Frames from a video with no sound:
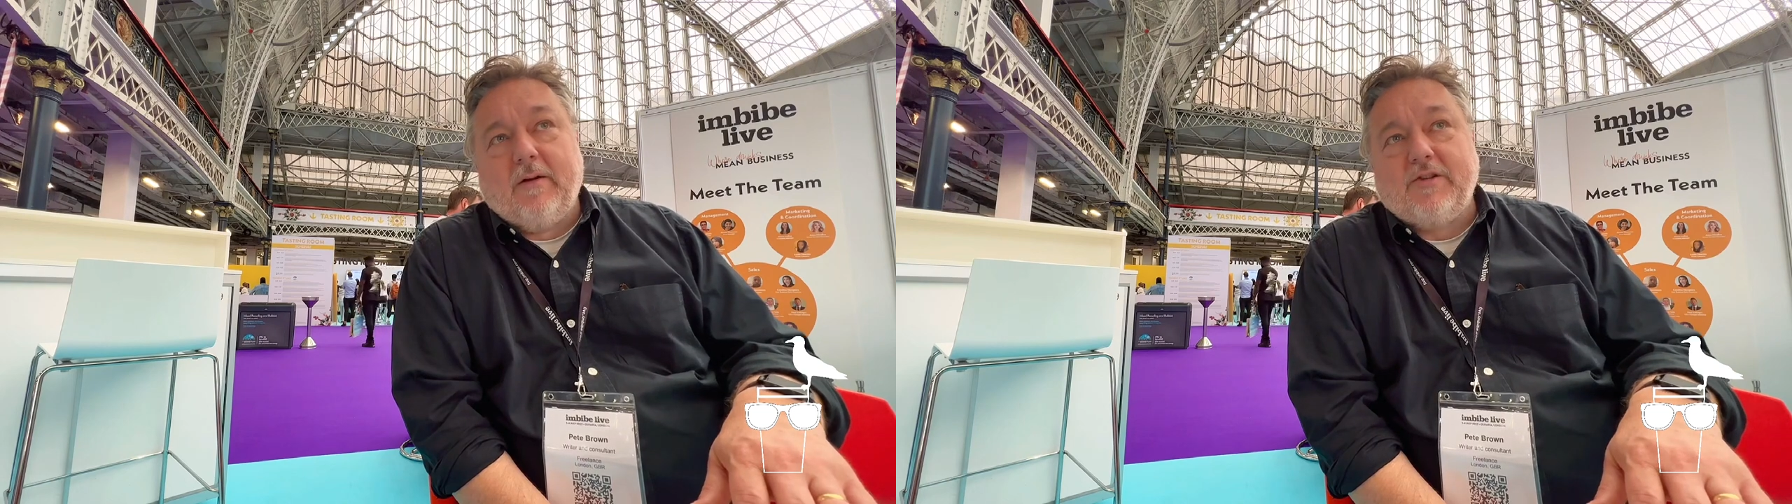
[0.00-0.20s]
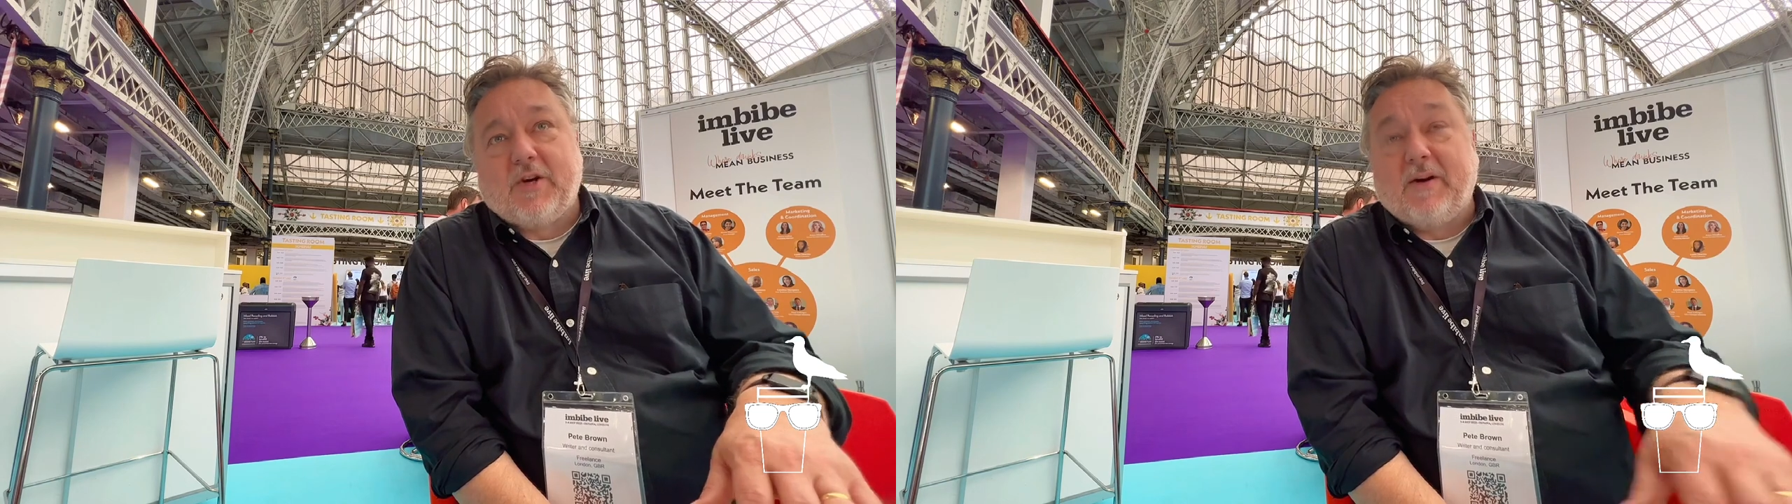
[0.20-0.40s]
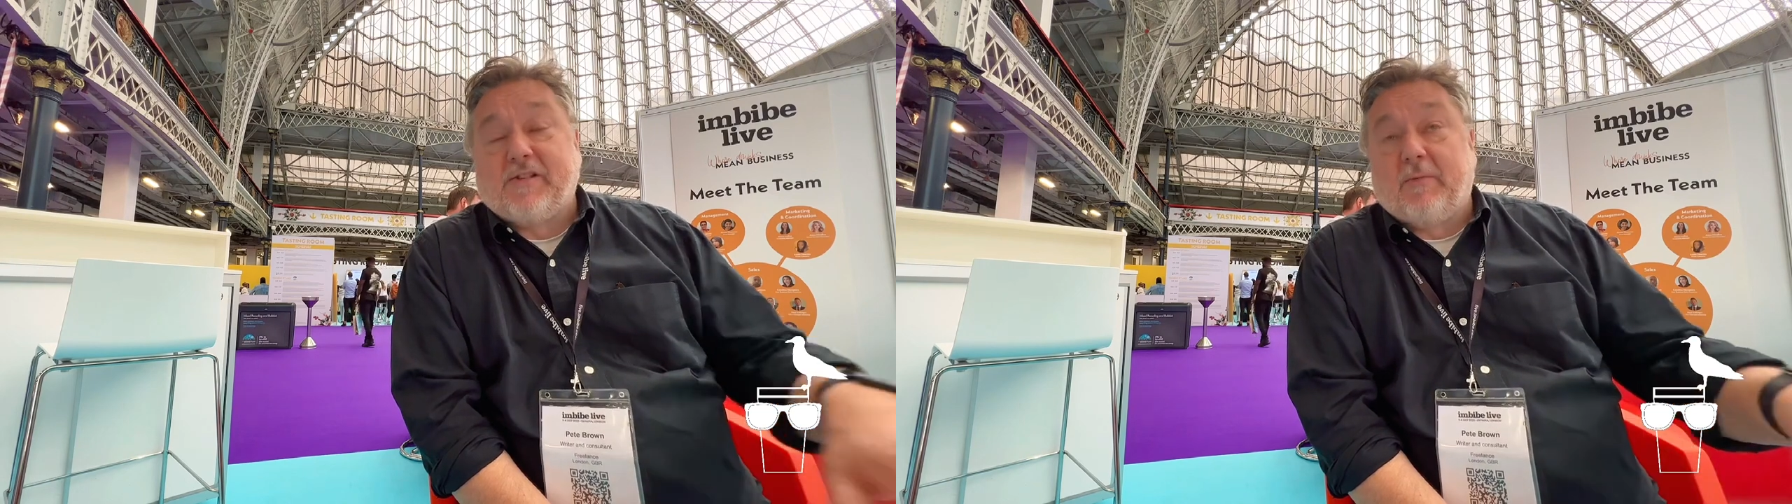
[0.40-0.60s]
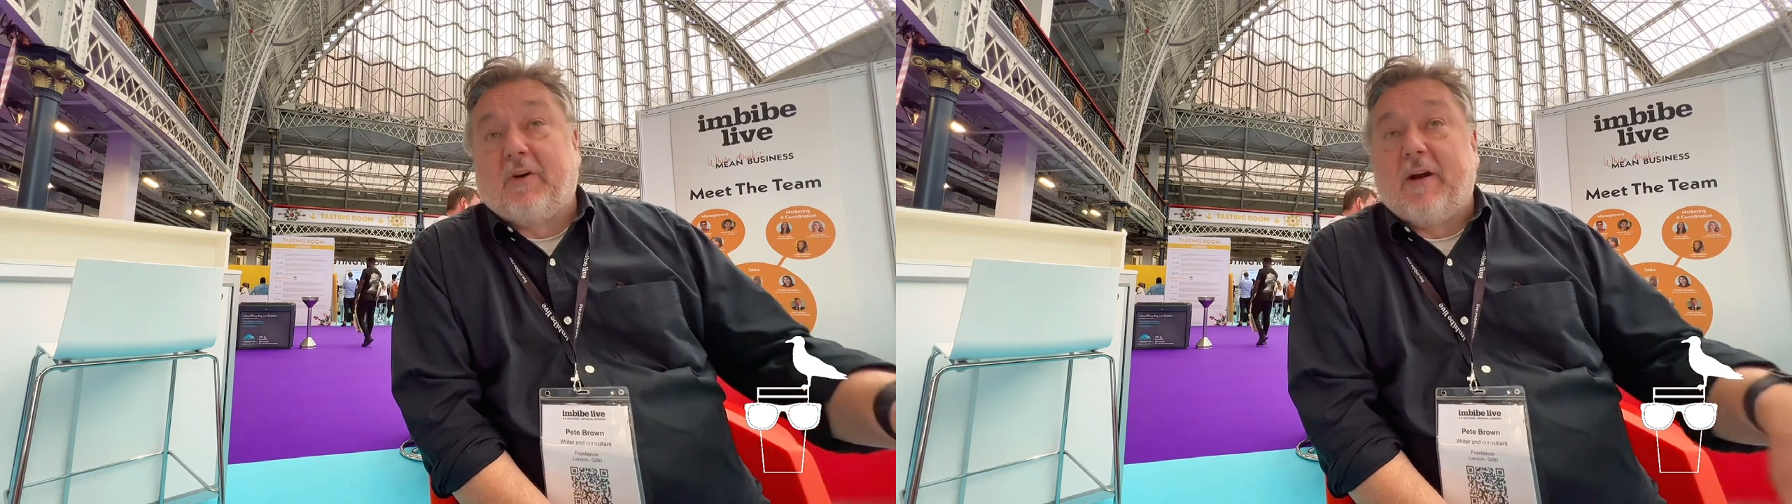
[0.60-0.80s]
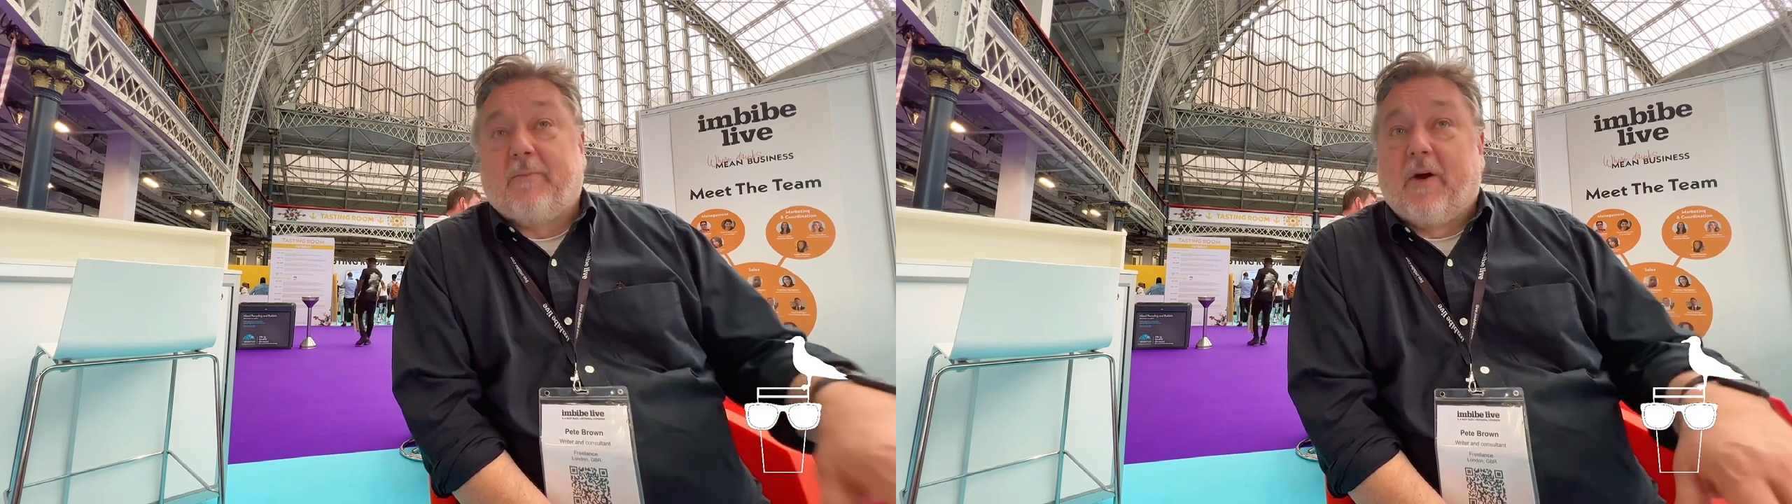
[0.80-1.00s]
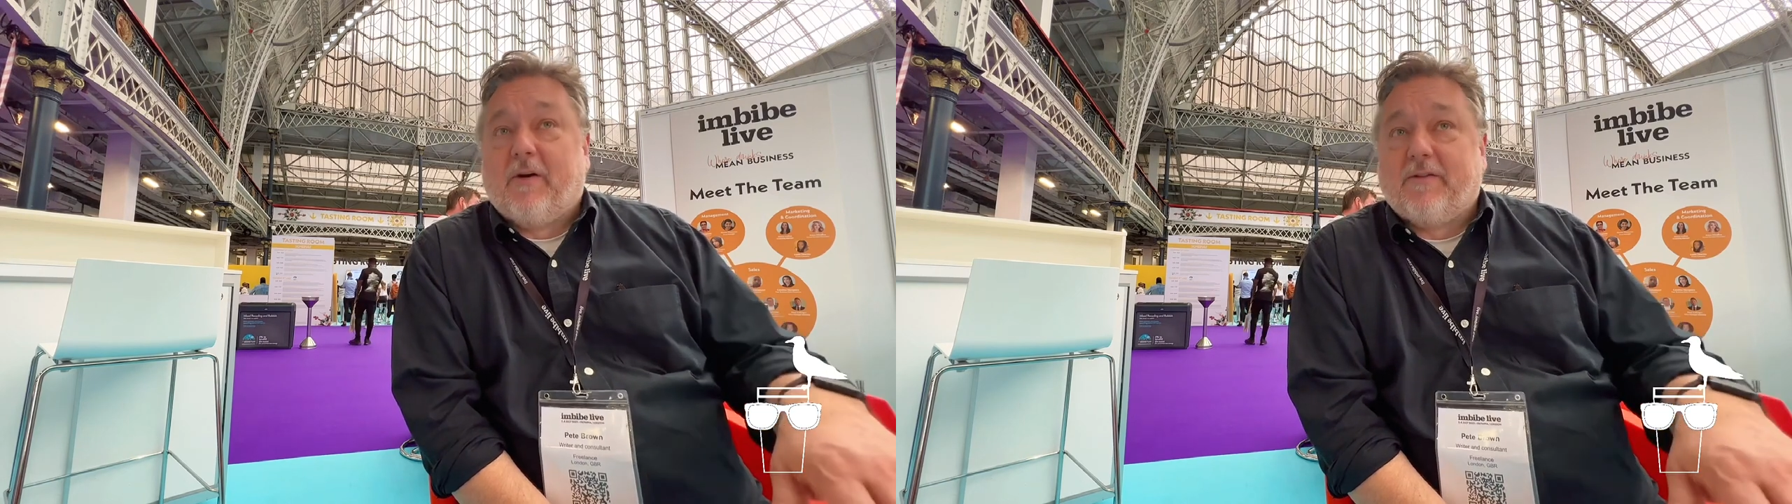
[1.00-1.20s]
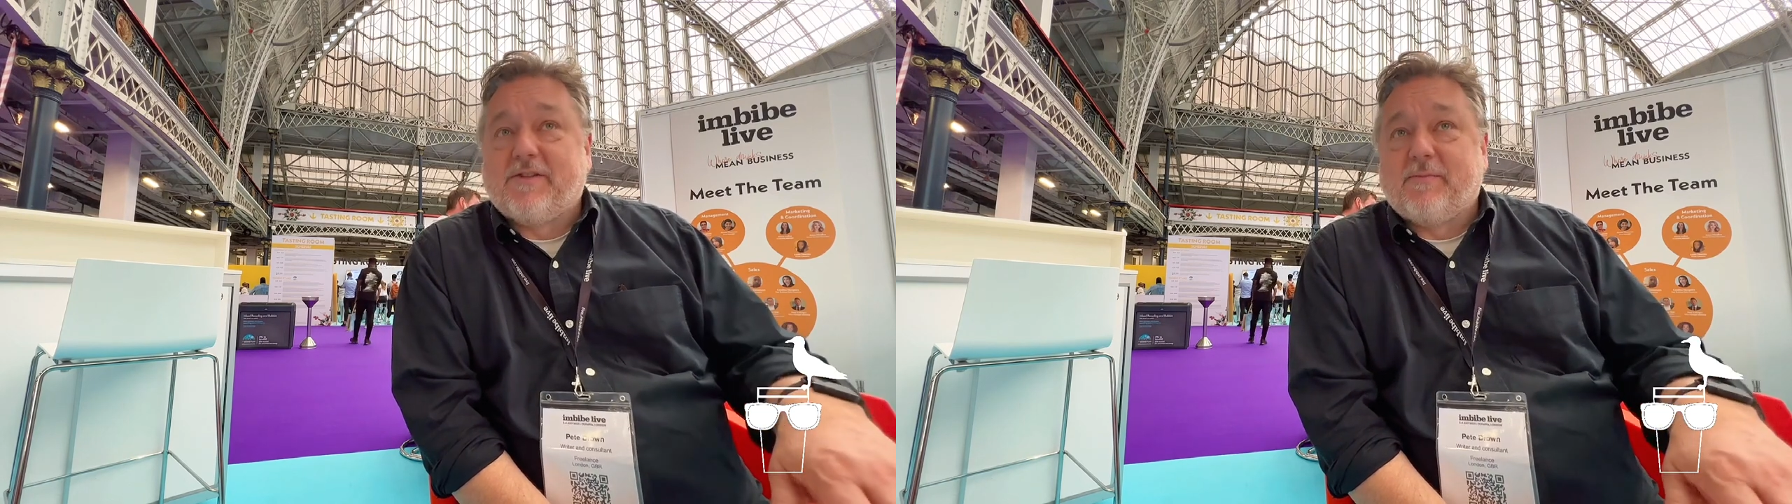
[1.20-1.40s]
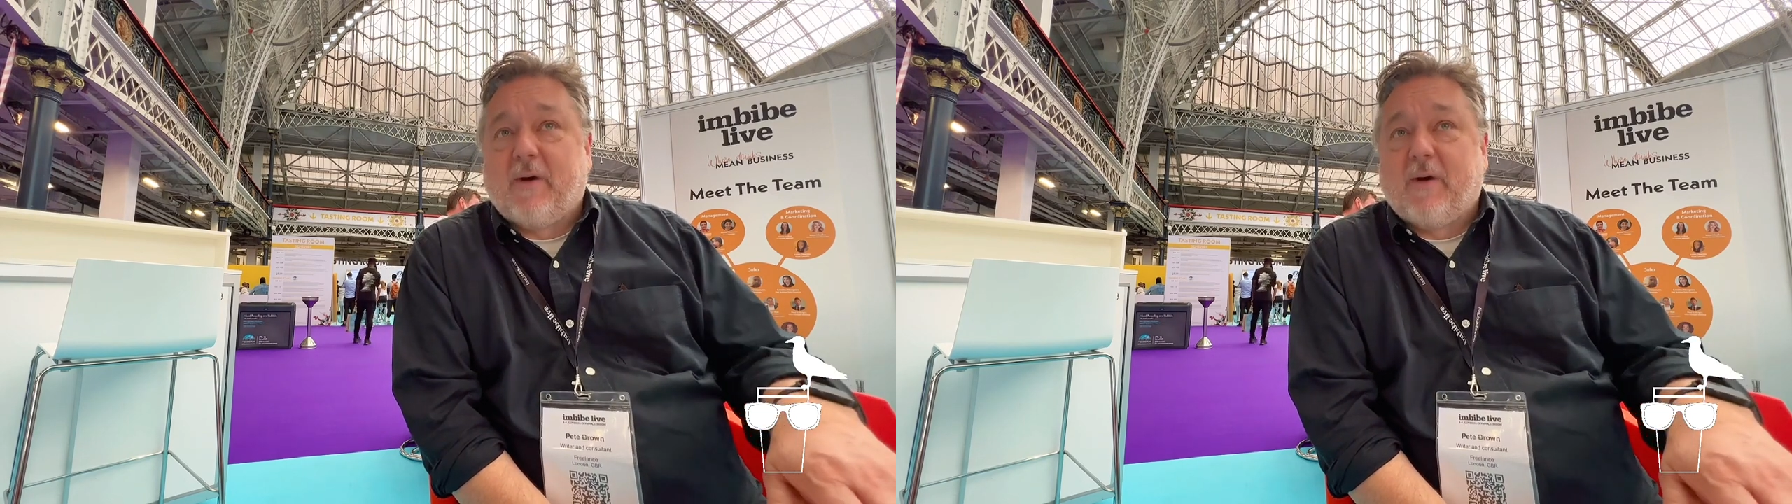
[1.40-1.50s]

showing some great products